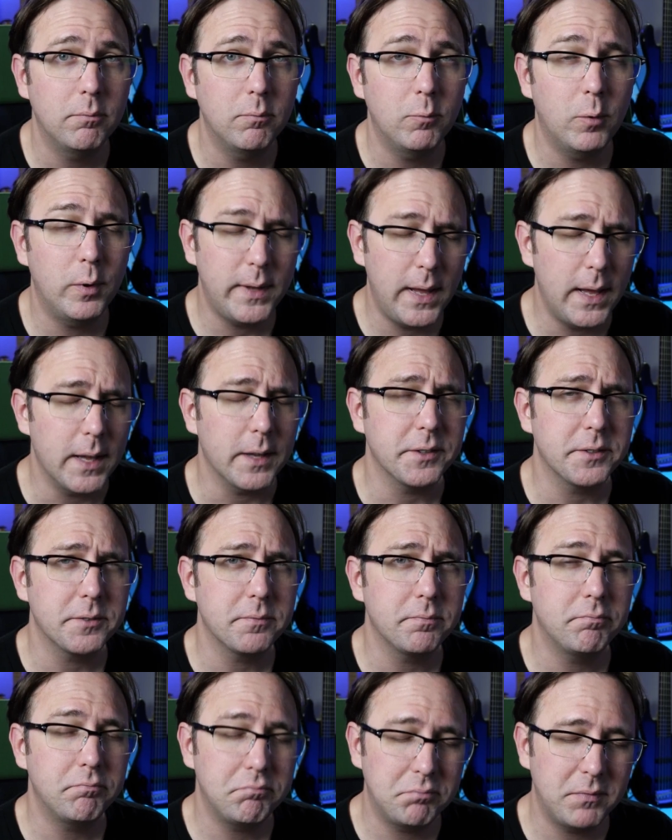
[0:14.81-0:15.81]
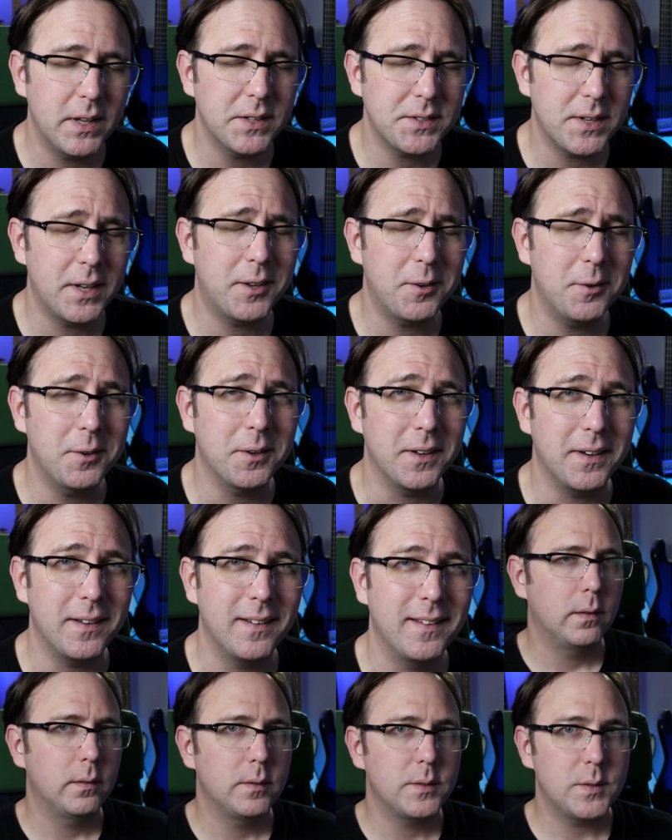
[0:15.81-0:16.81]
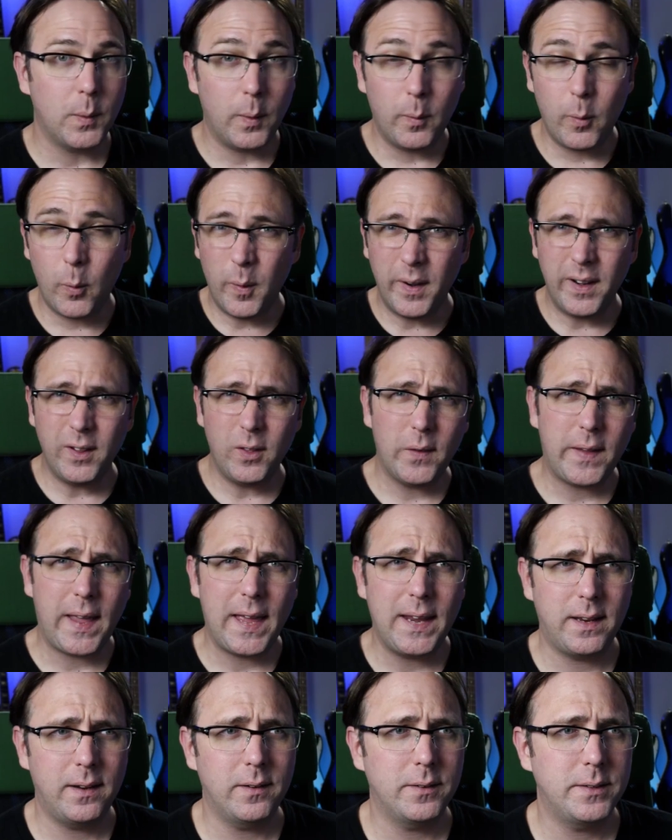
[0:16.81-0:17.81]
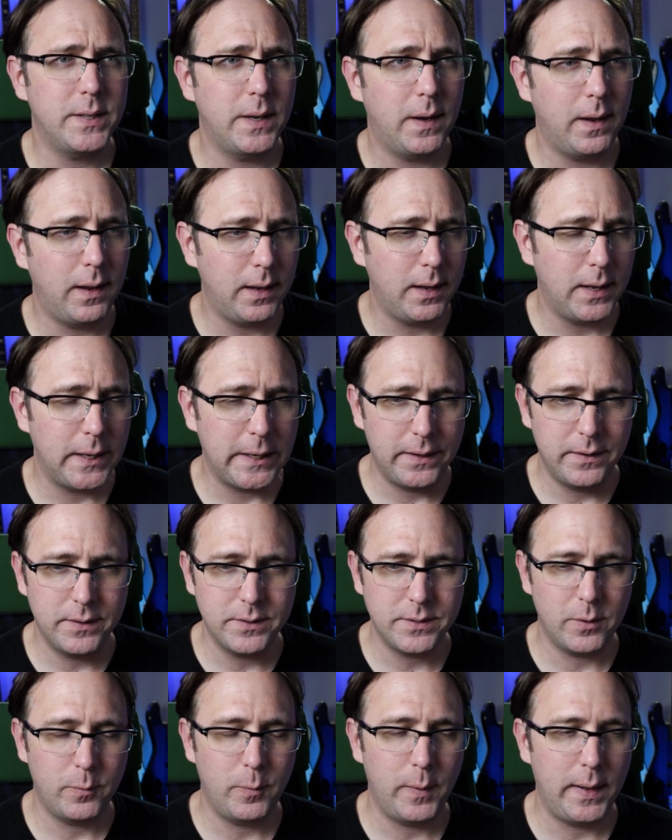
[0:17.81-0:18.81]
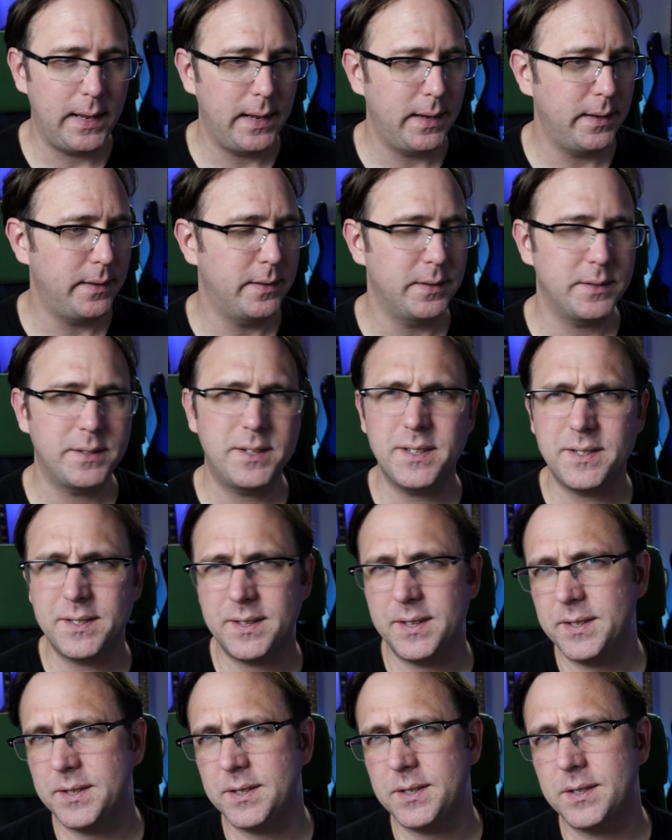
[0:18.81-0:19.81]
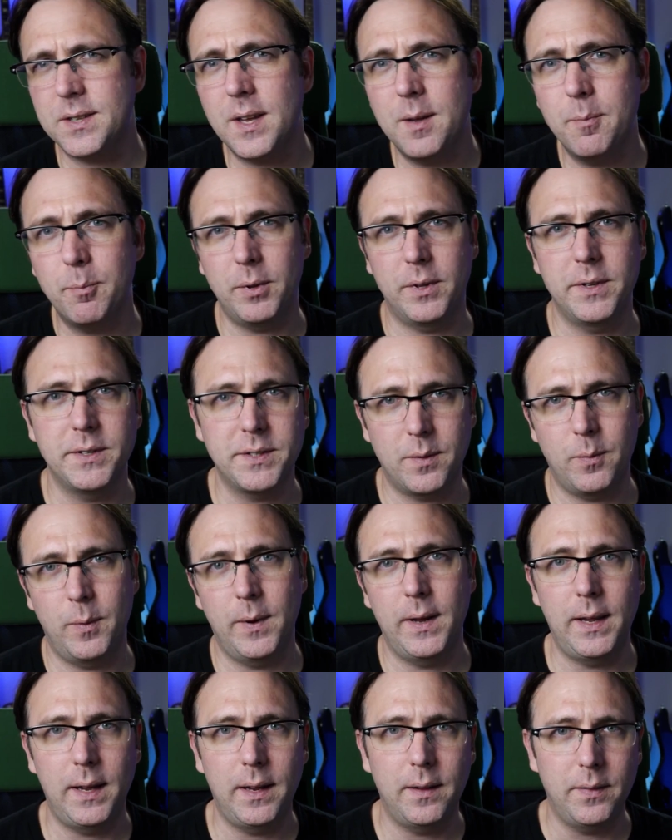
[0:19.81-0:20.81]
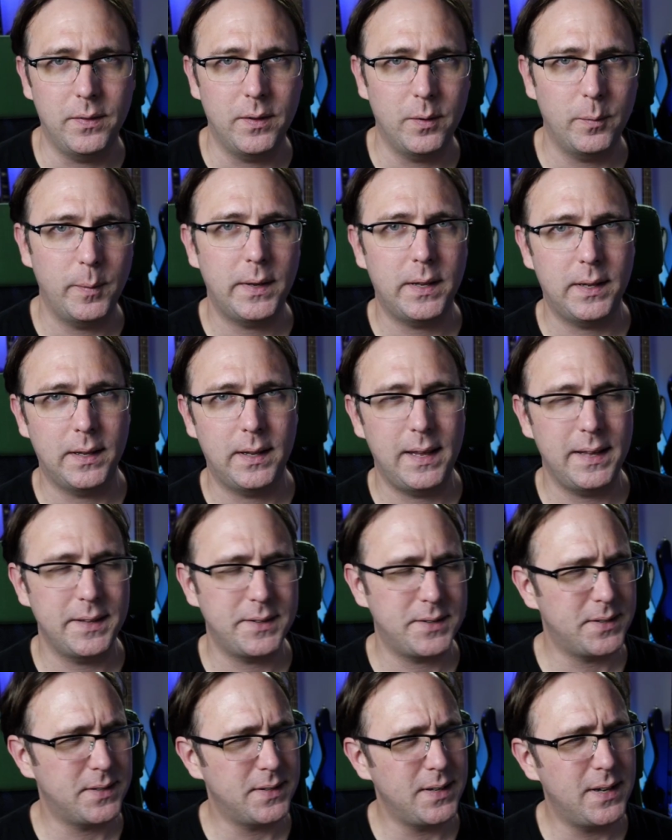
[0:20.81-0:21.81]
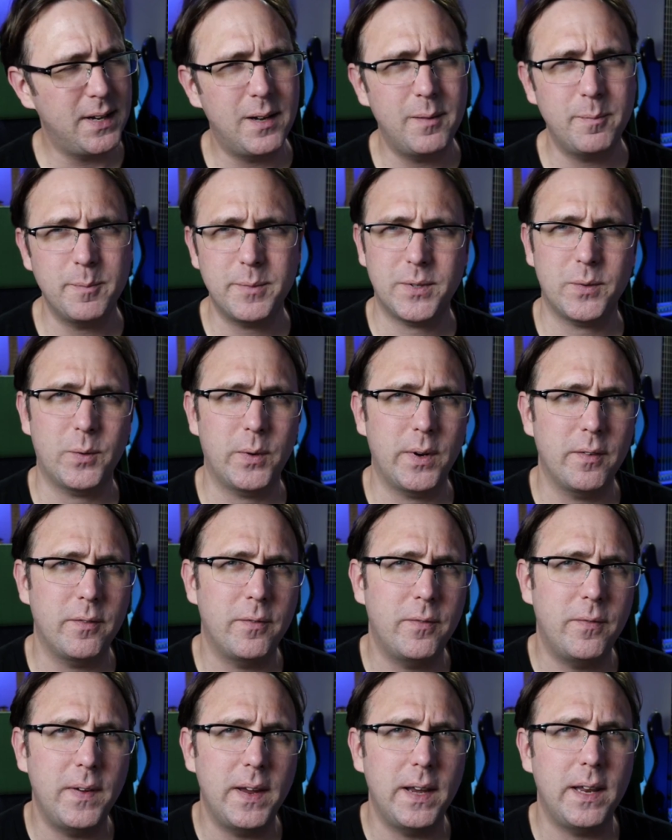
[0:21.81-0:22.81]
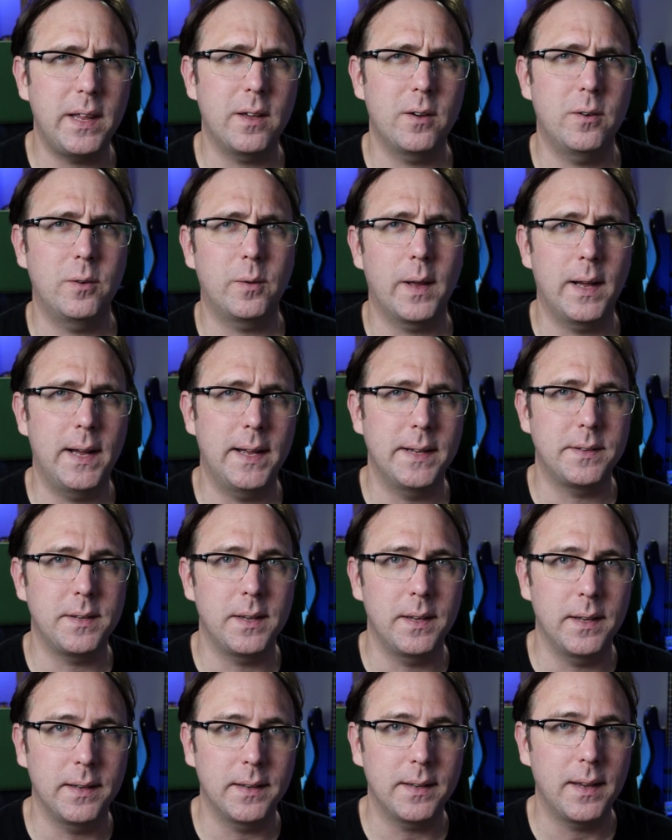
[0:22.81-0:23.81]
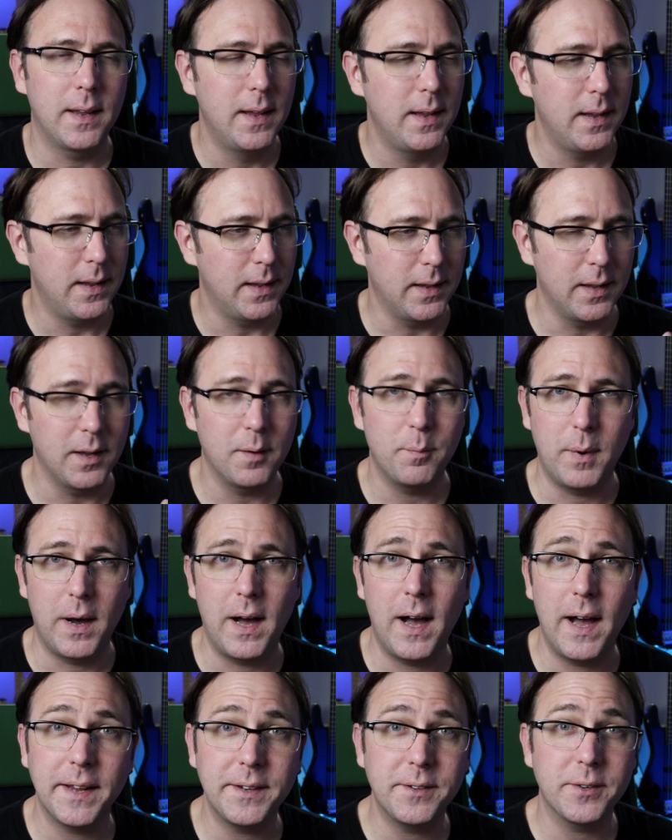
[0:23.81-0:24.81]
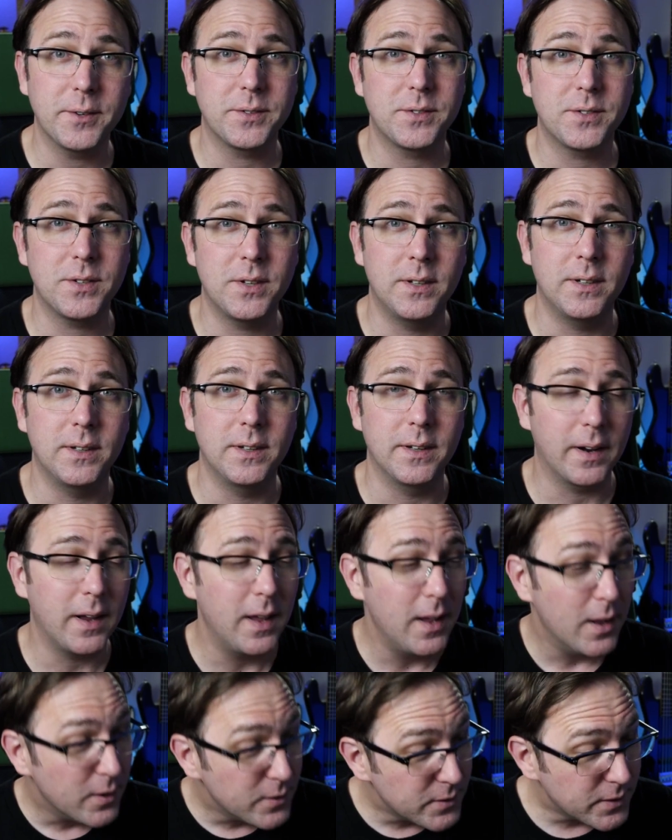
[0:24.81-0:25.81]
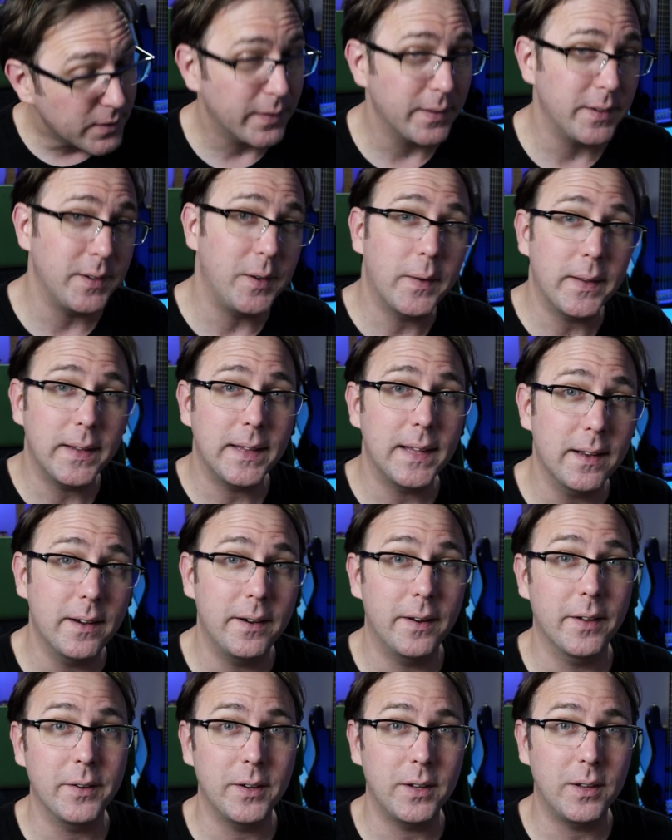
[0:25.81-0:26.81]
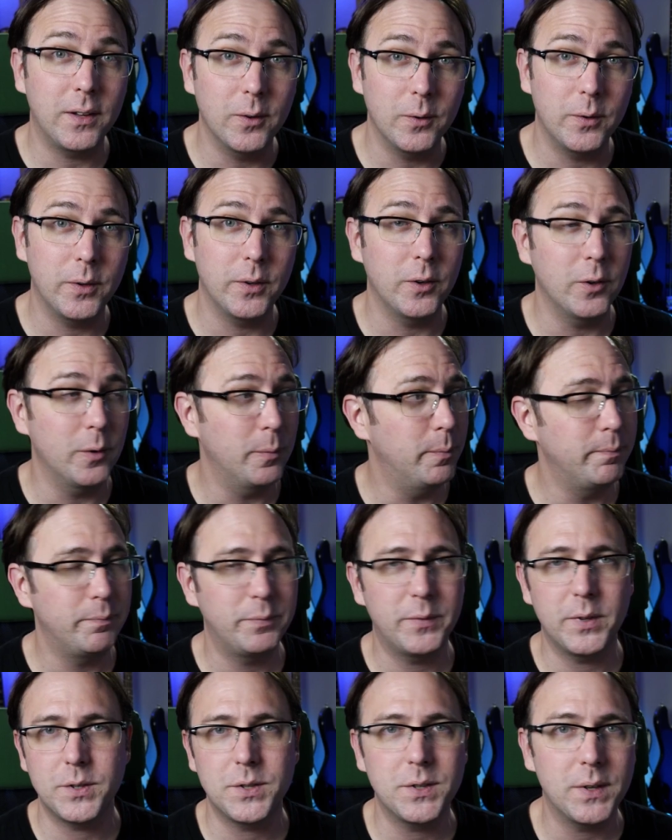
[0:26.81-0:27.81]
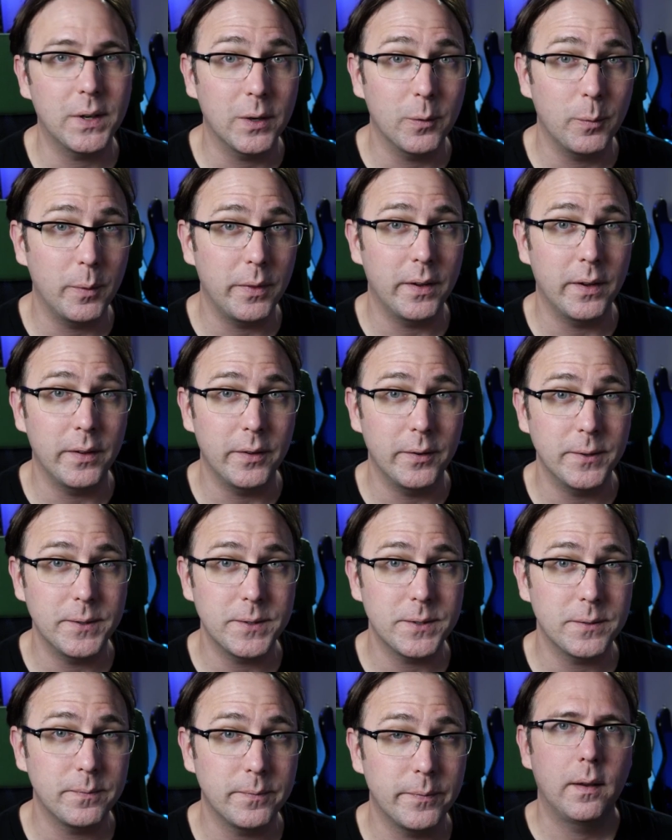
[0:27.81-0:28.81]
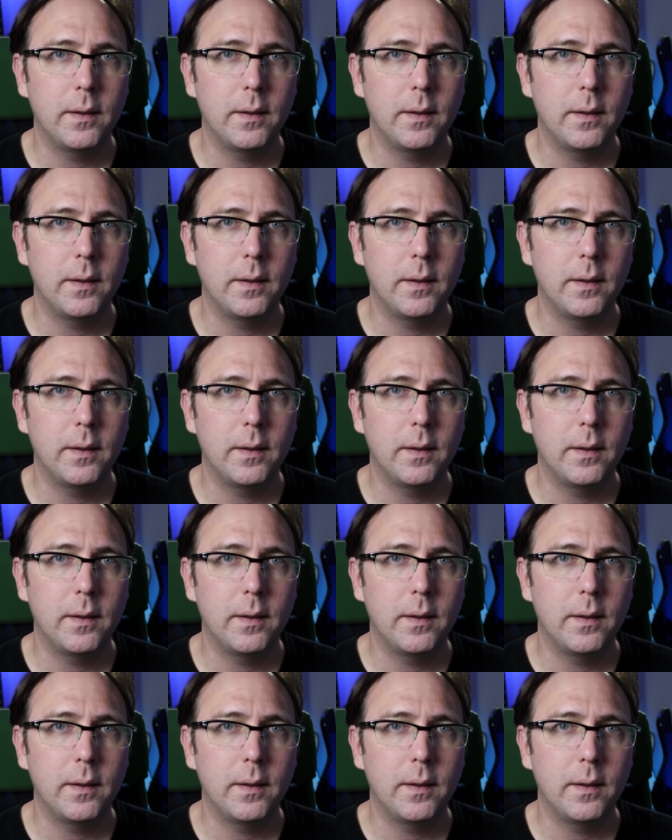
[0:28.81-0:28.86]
Well, yes. Yes, I could. So what we want to look at here today is a way, just the simplest way, that we can get some sort of video content behind your song so that you can get it onto YouTube to share with others.